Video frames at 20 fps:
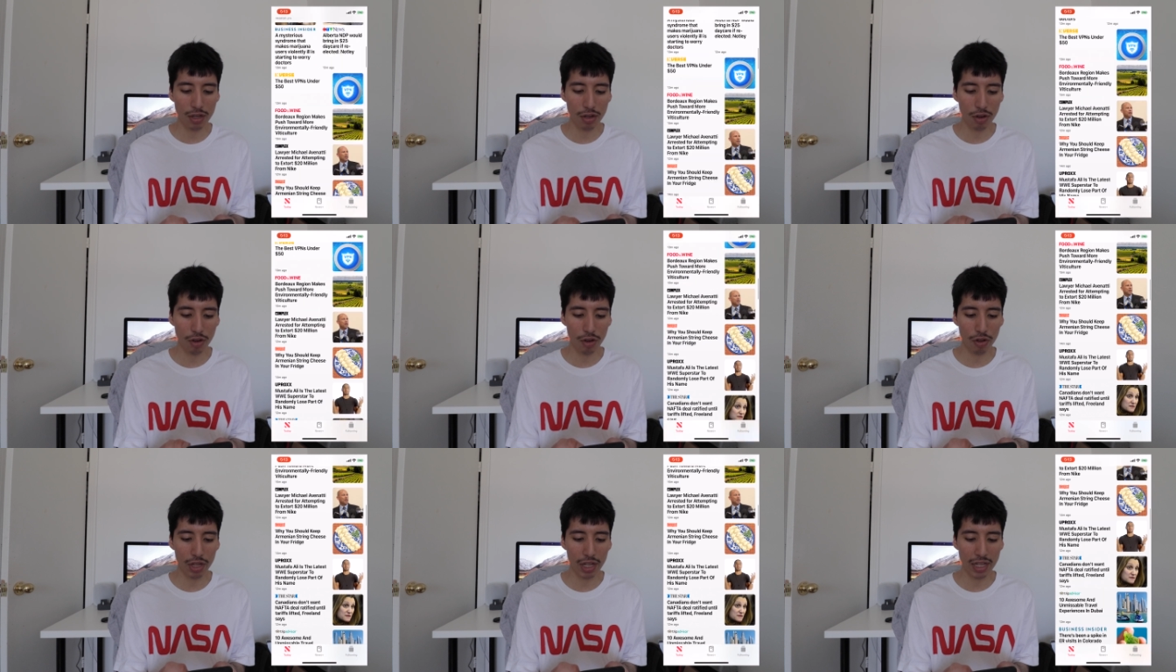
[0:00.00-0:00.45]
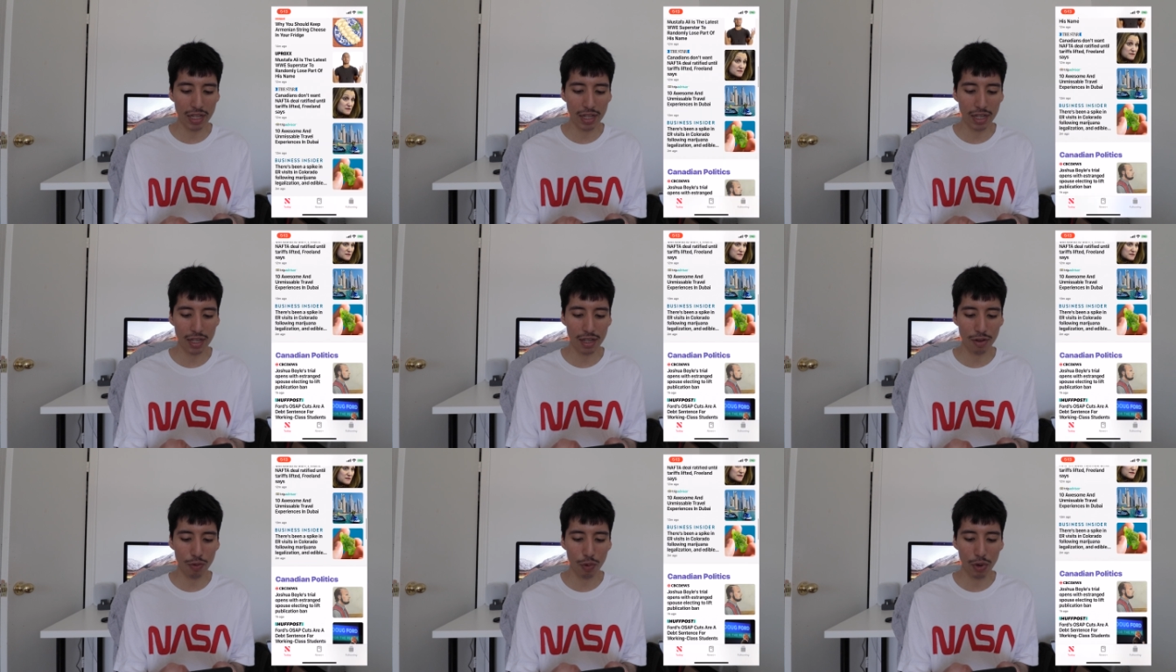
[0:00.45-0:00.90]
So
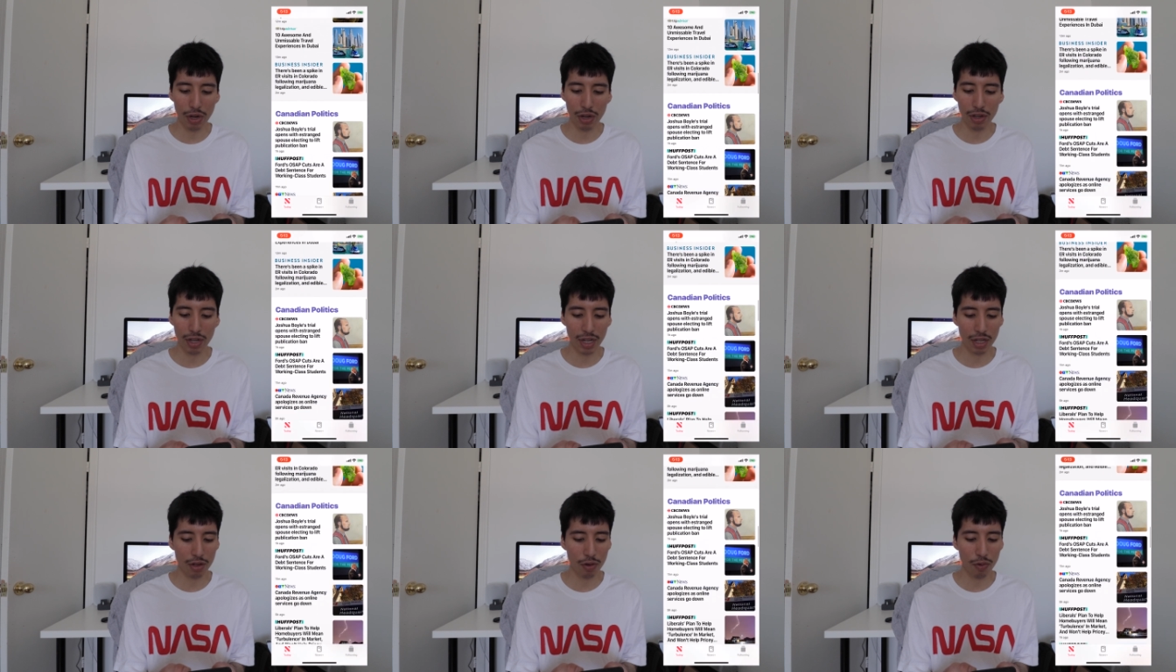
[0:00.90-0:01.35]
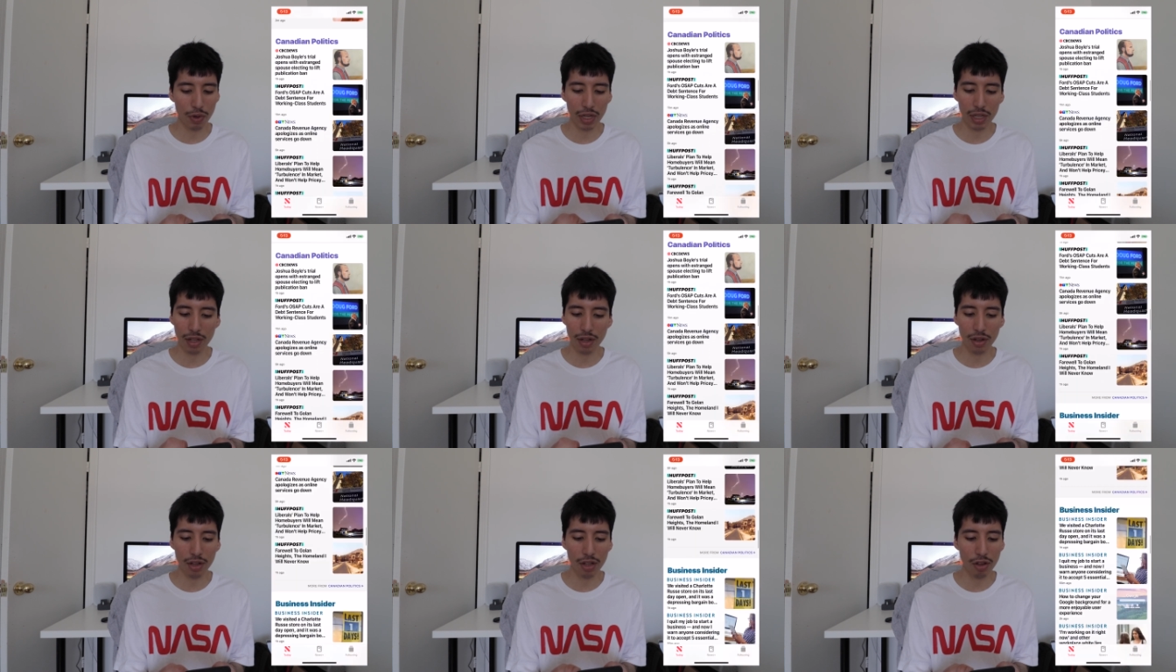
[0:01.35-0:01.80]
this is where you get to
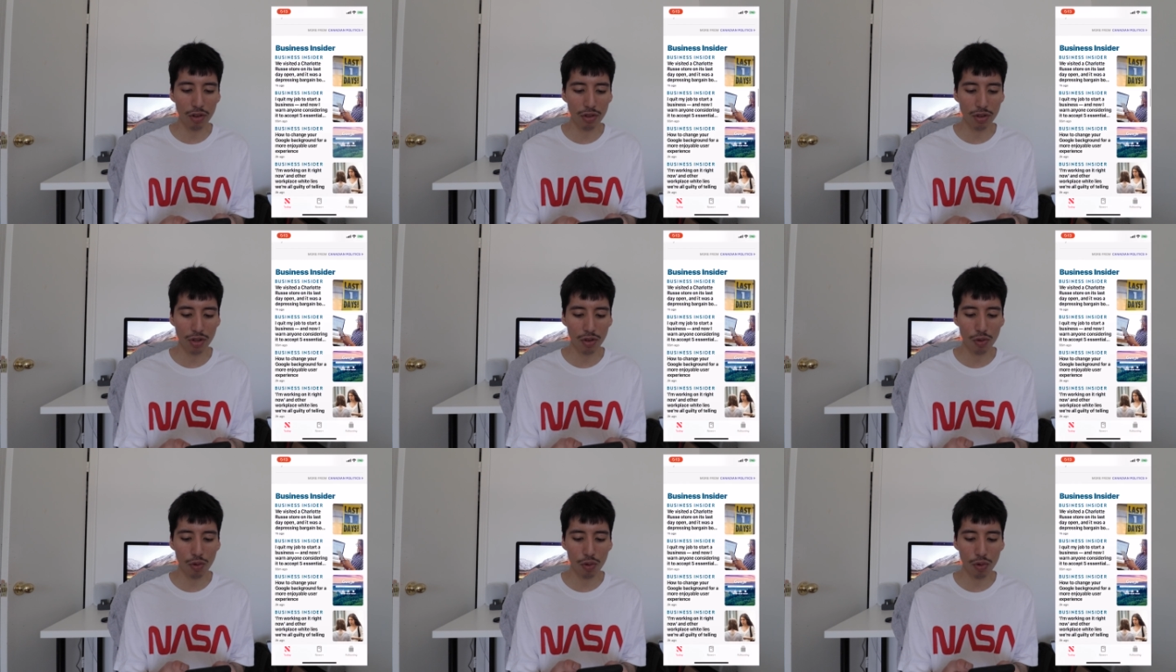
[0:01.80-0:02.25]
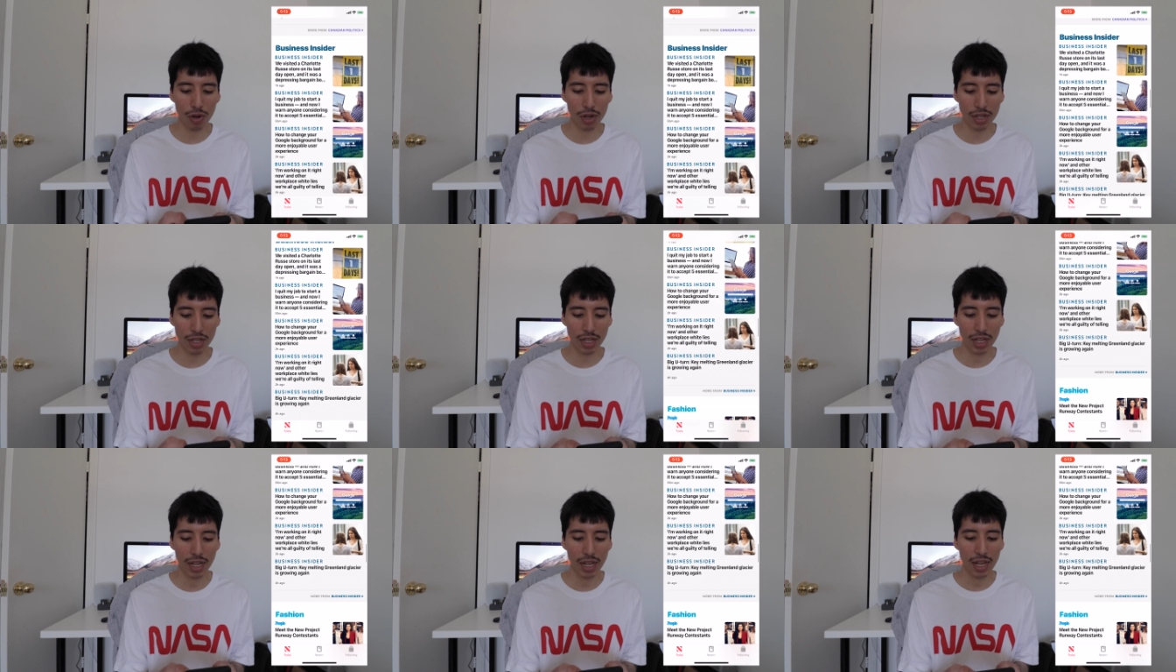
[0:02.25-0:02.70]
read the news, of
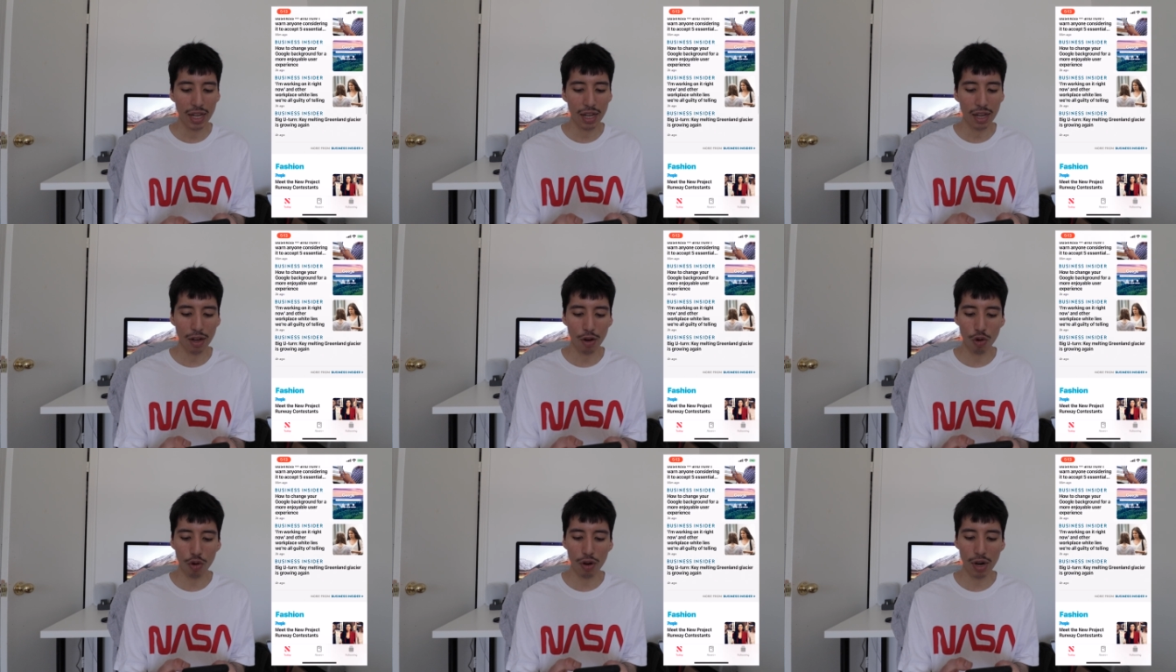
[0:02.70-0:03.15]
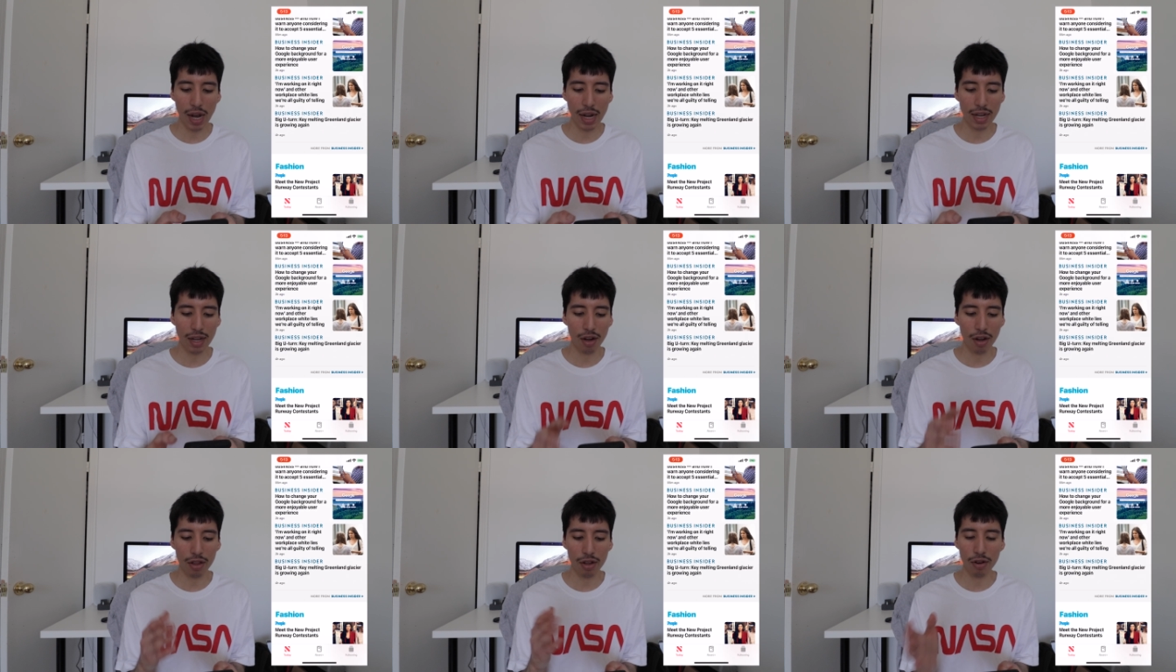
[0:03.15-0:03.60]
course, or
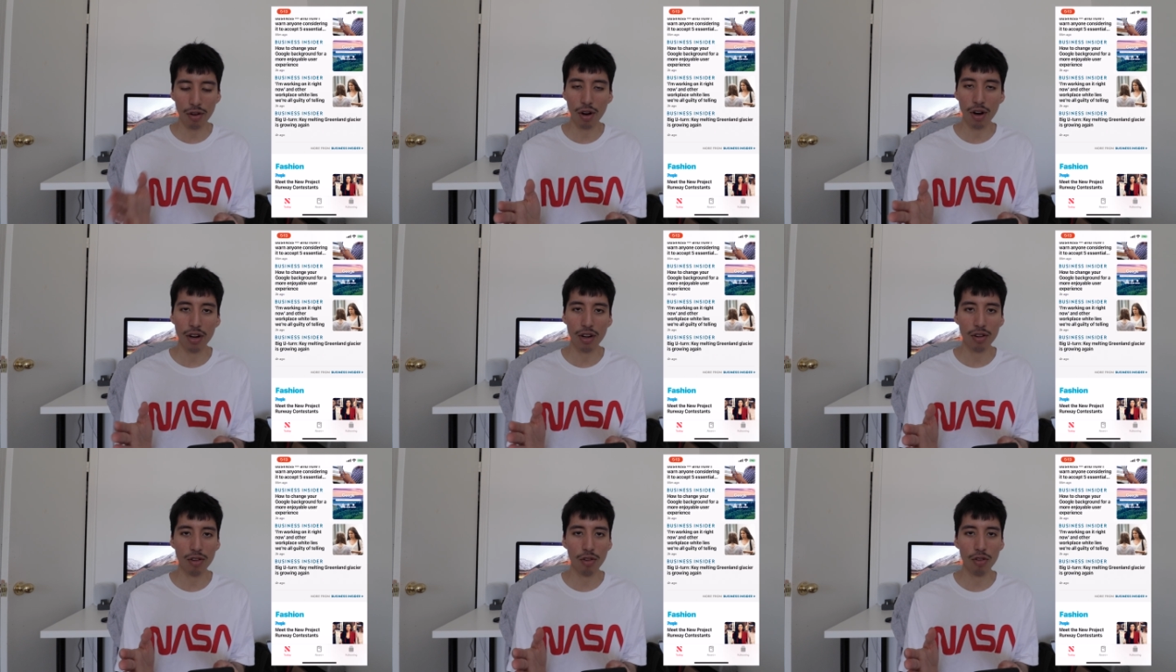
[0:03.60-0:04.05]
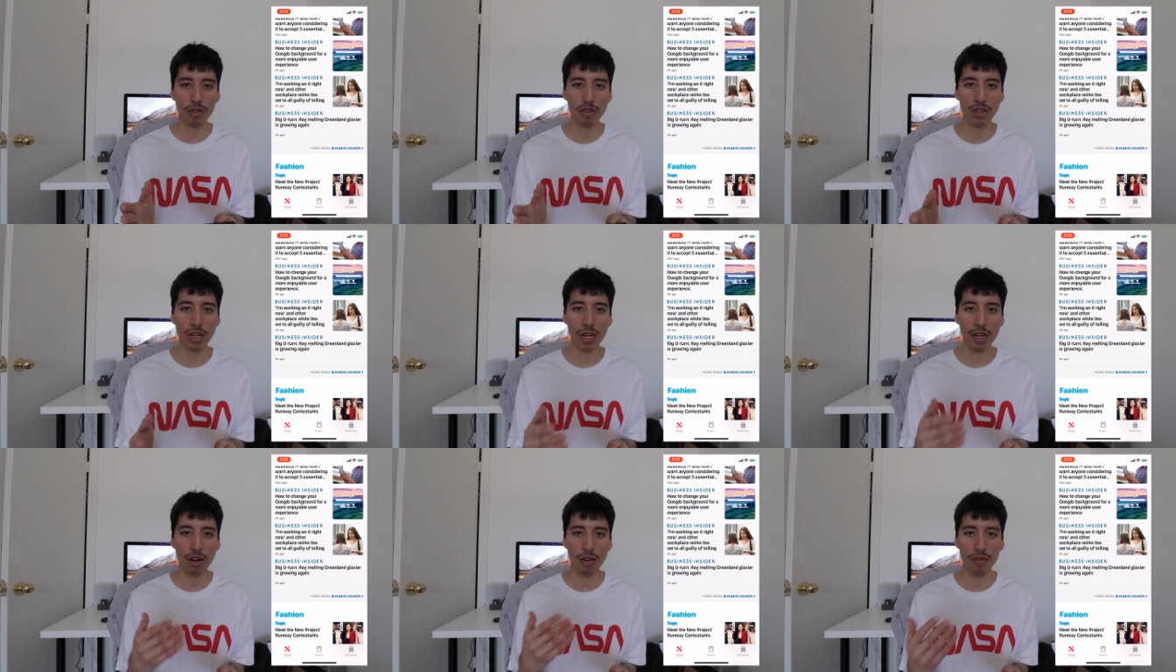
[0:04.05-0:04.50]
any other
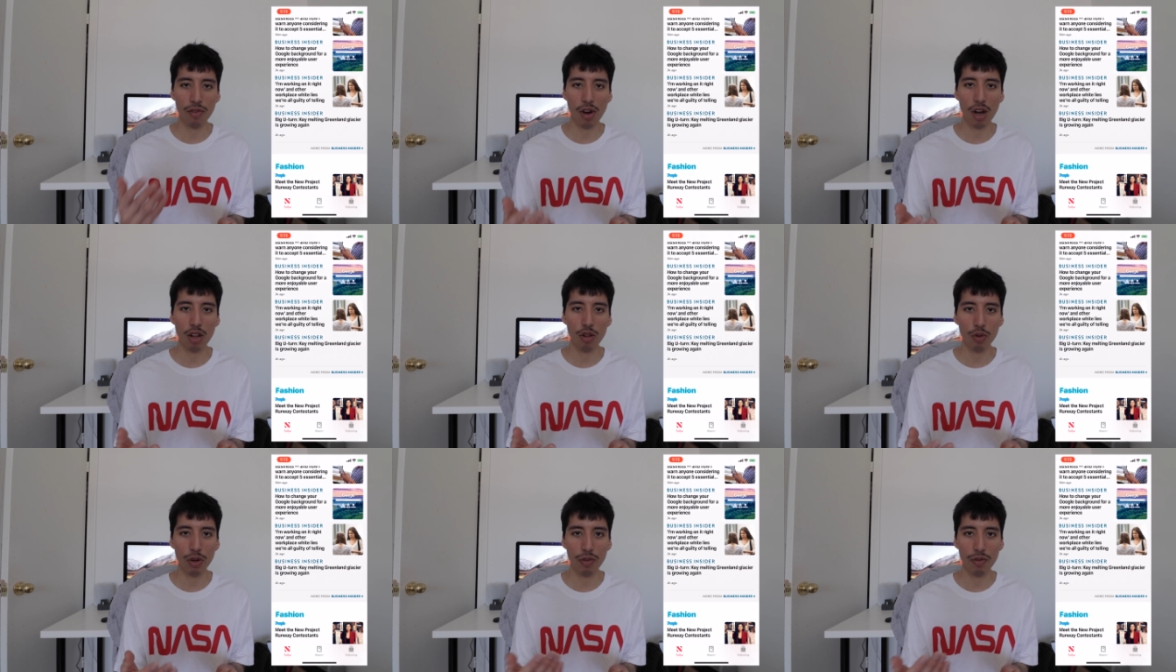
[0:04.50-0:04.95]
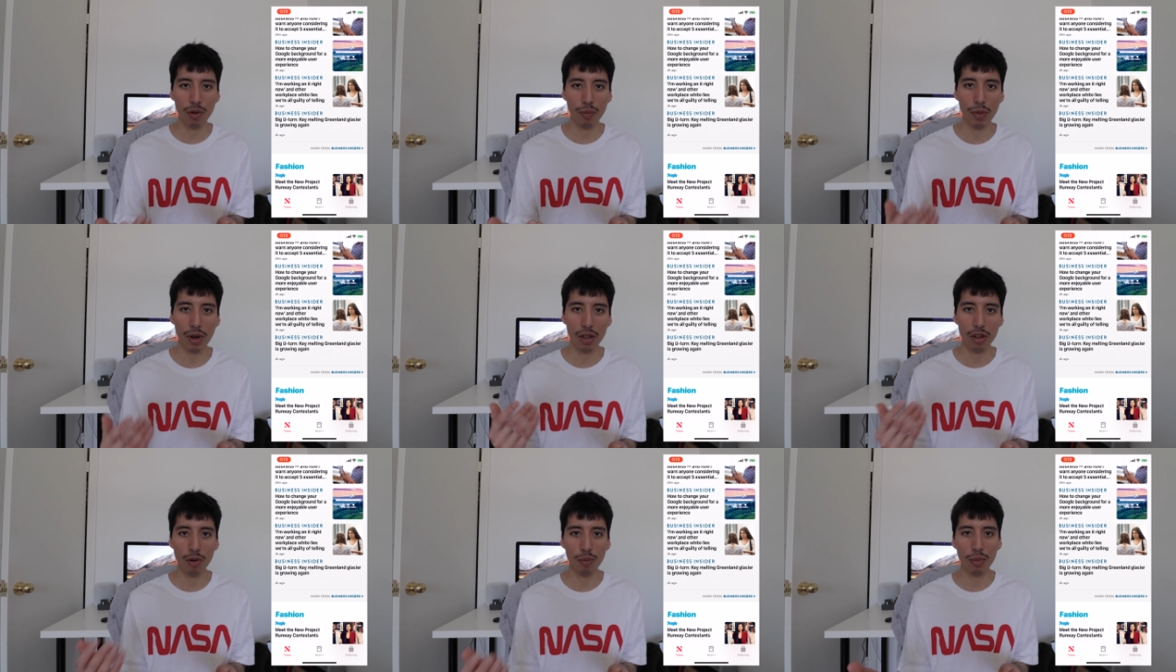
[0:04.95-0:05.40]
articles that you're following
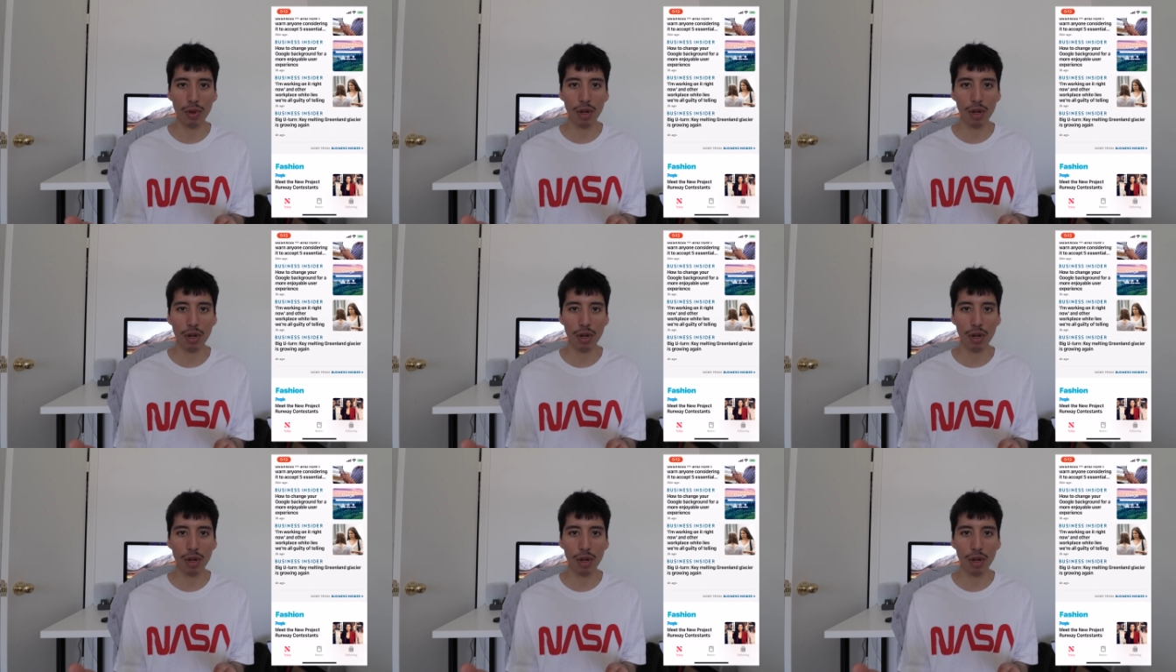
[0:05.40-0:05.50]
from other